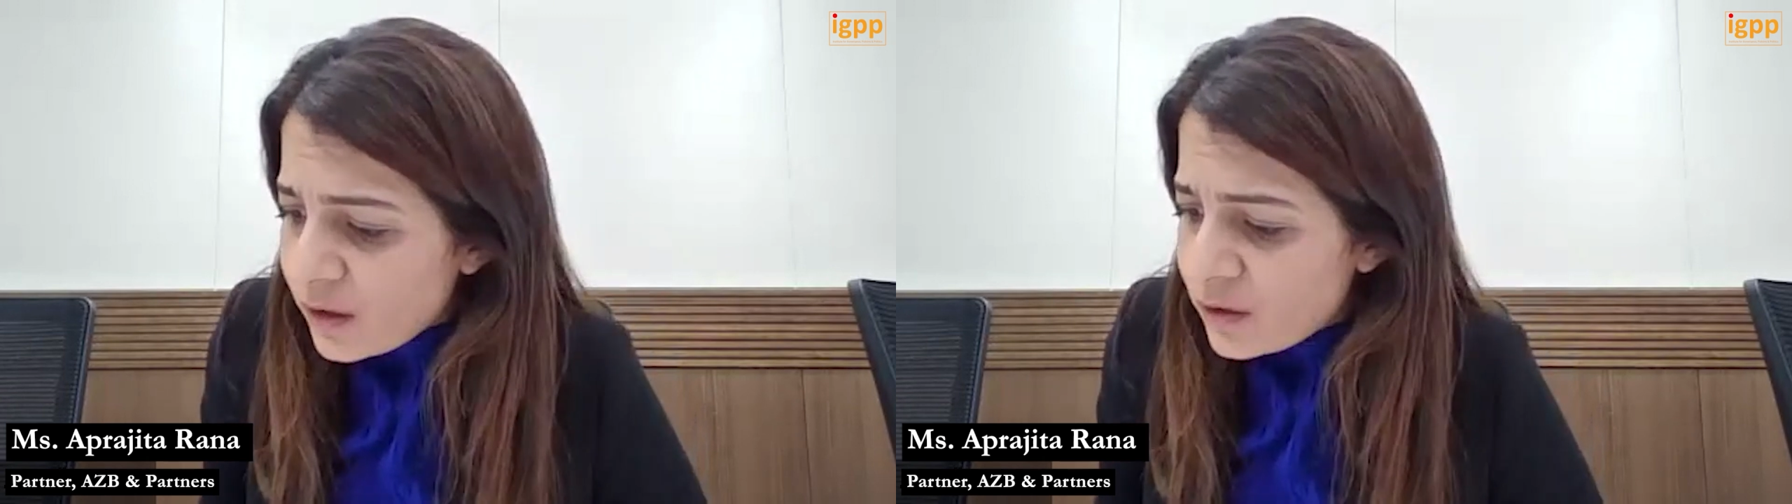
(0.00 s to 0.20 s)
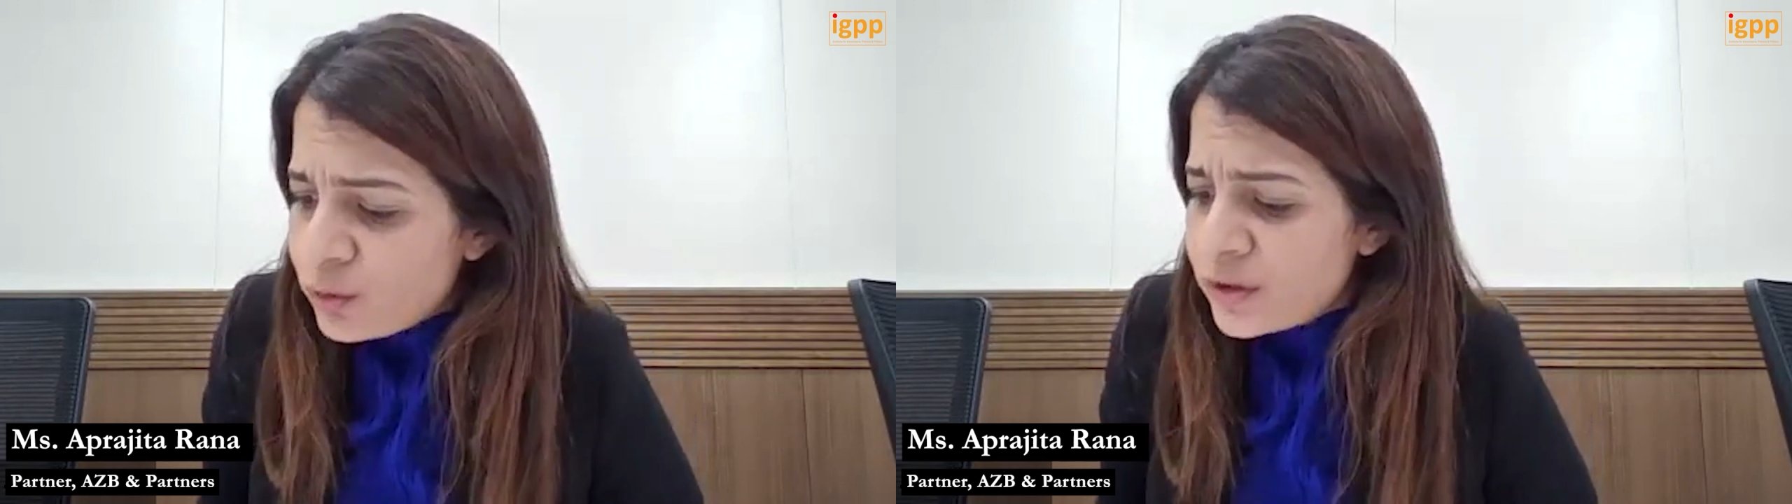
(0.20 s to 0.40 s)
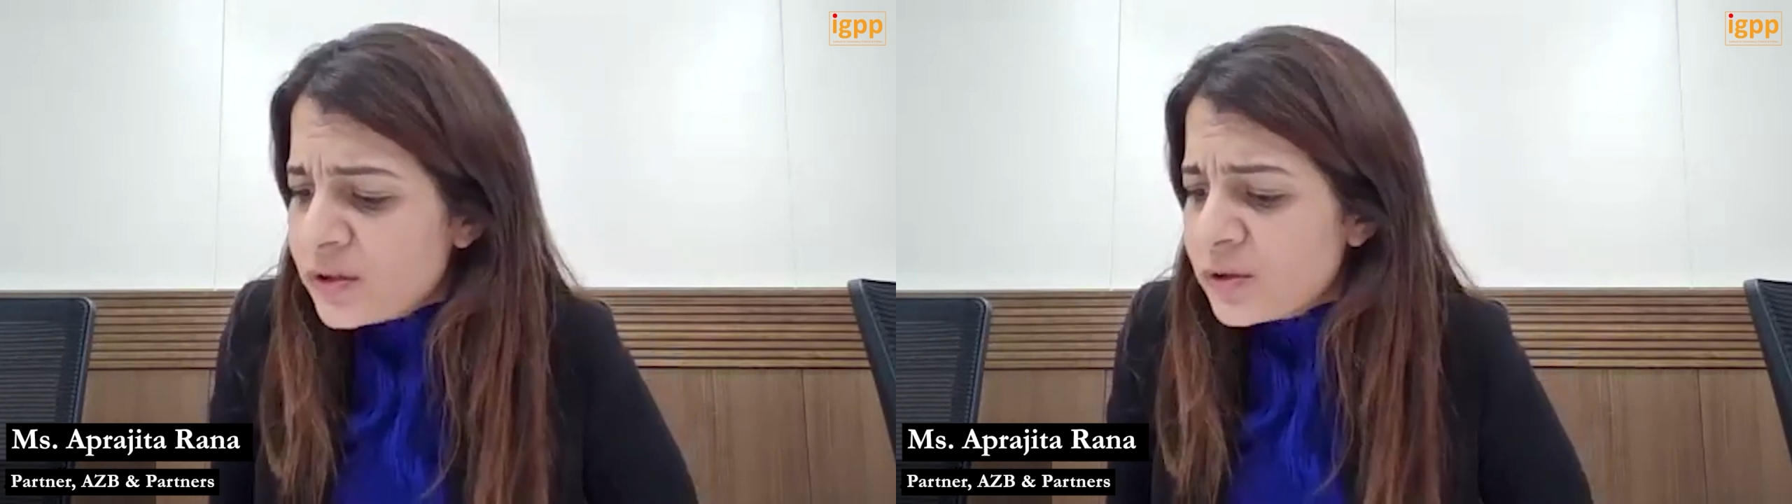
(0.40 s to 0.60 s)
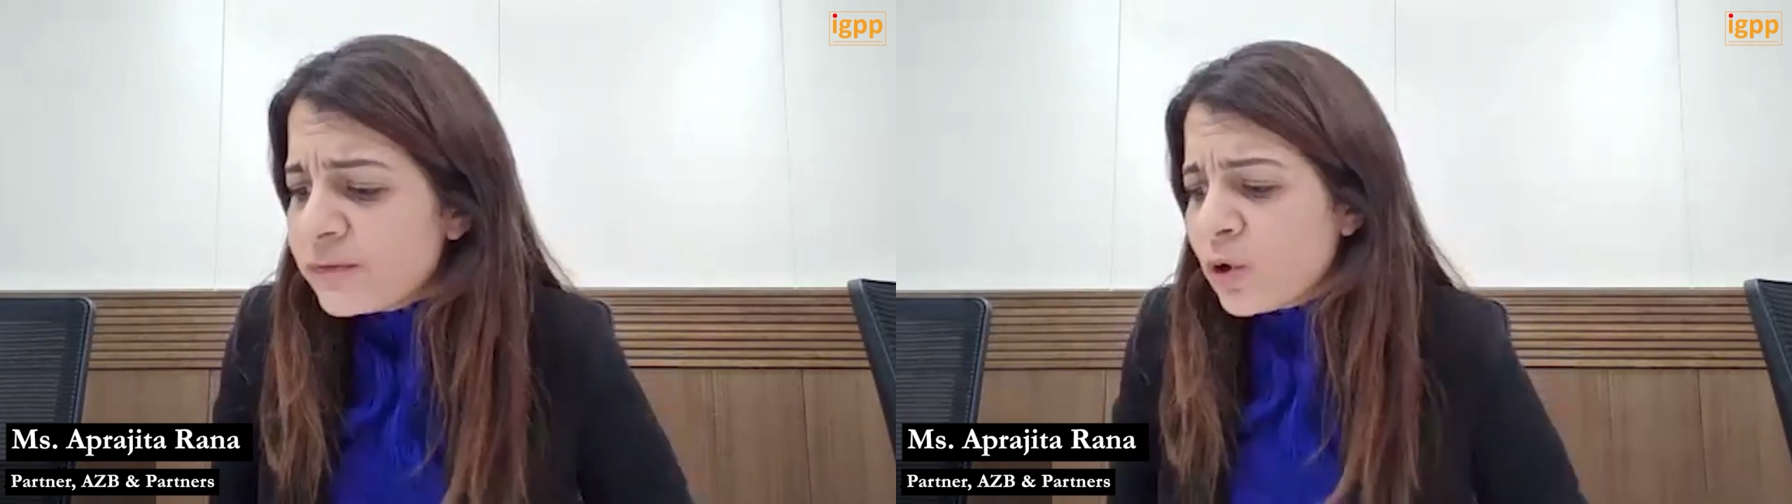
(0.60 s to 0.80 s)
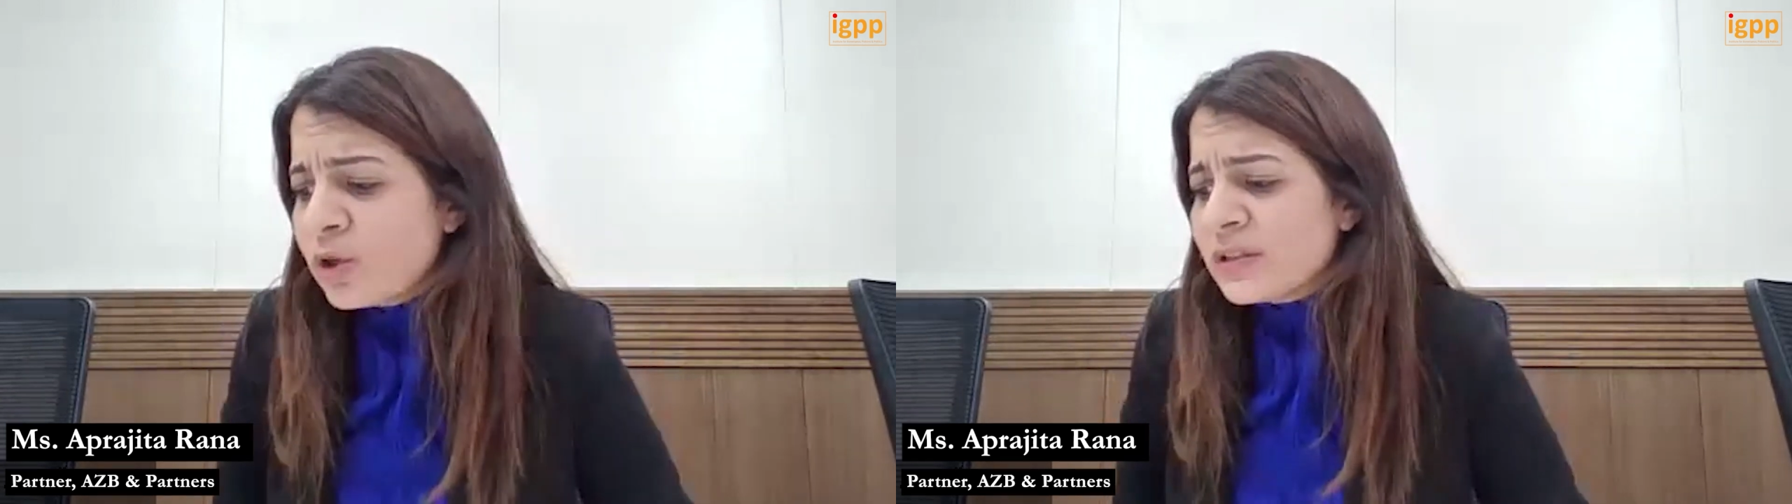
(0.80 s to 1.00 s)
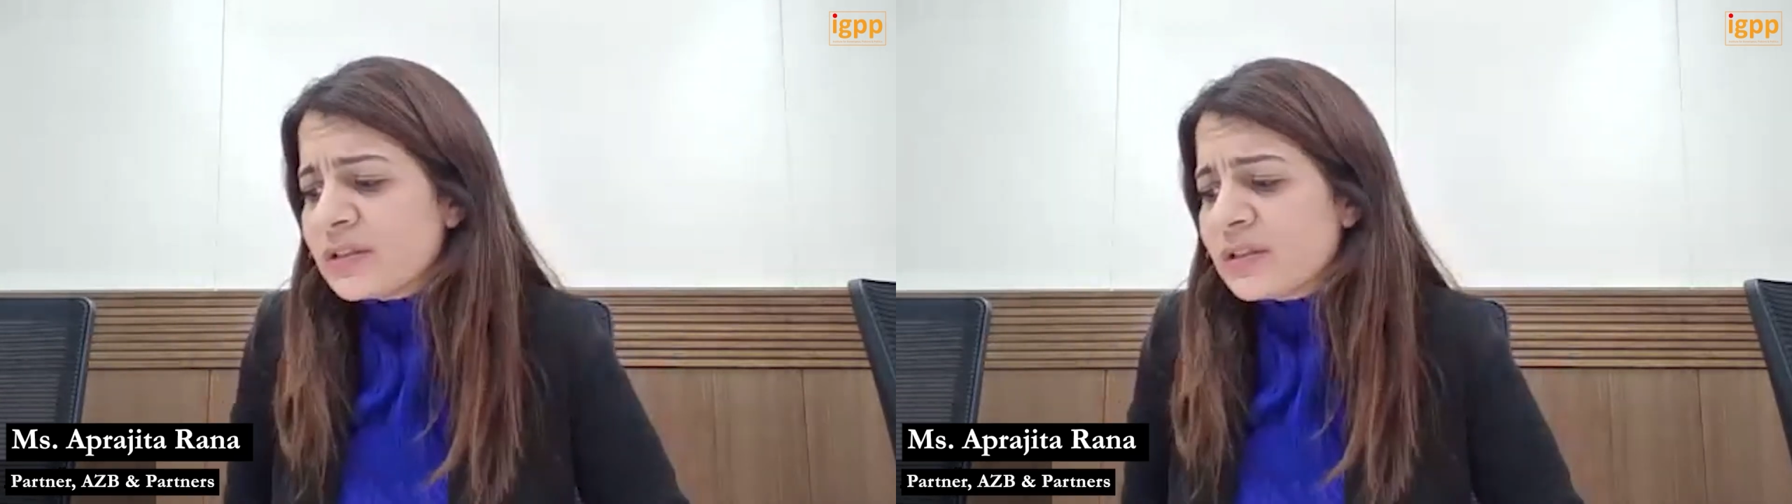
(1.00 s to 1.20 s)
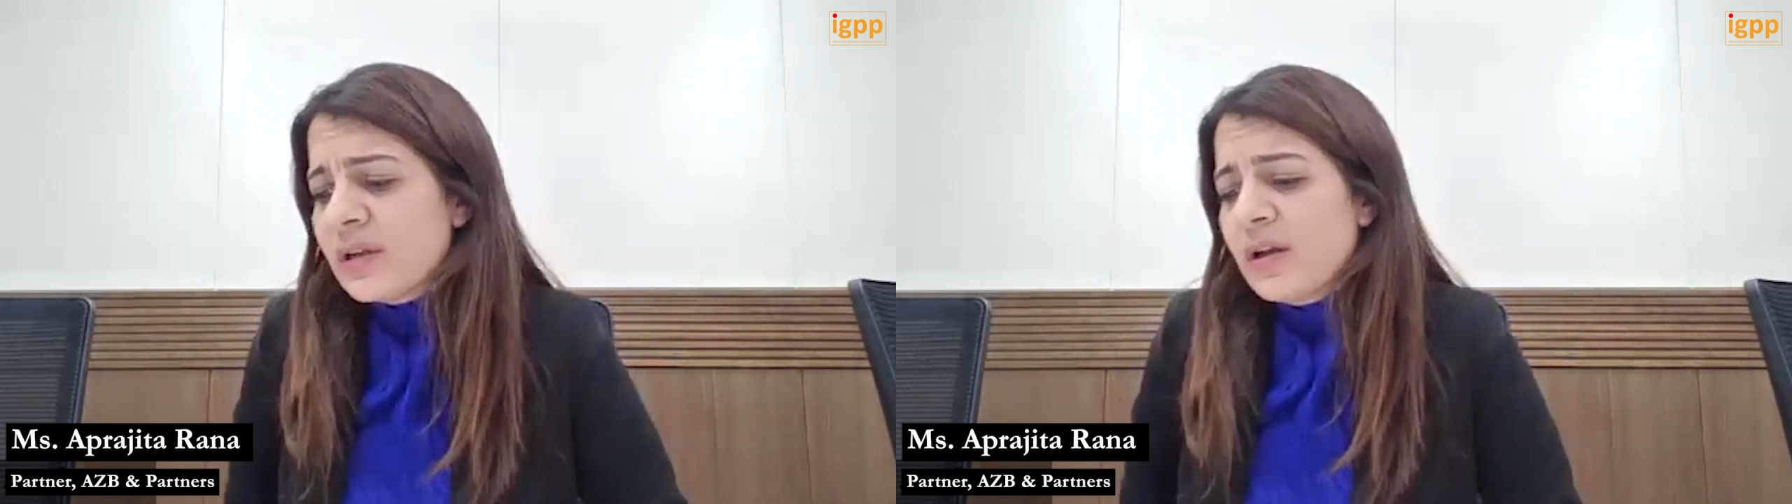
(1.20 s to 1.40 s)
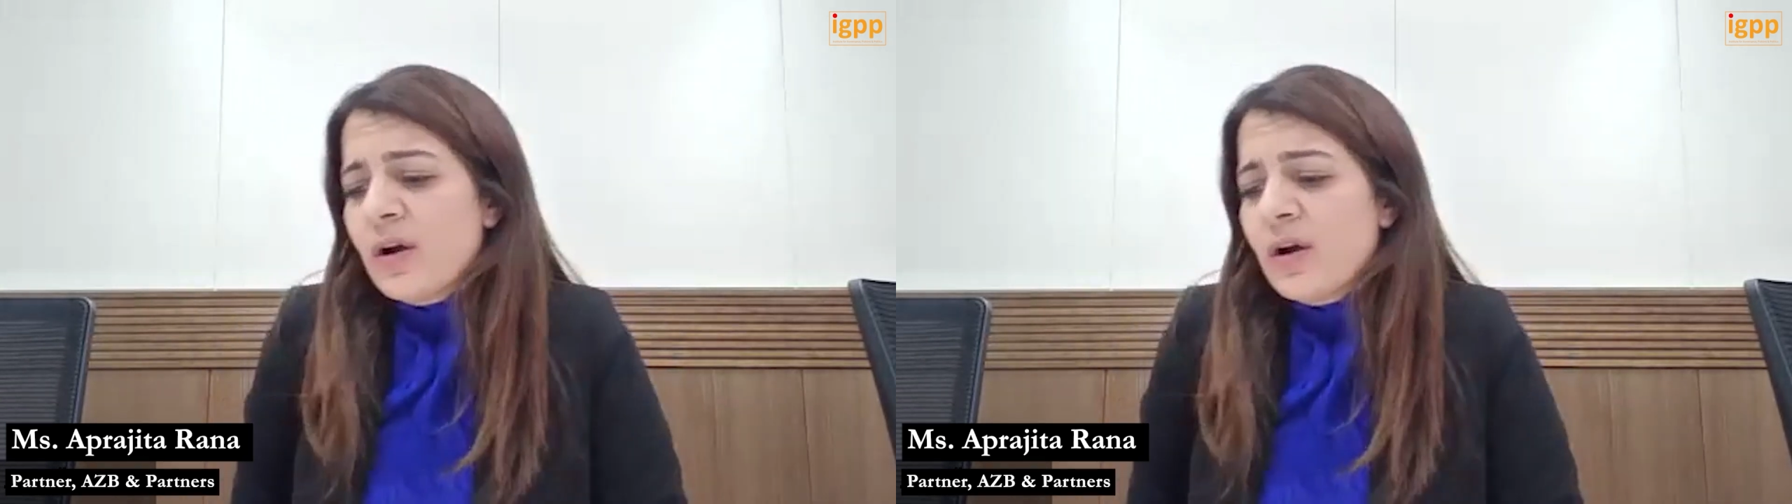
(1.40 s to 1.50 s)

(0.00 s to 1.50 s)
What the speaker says: So this is, of course,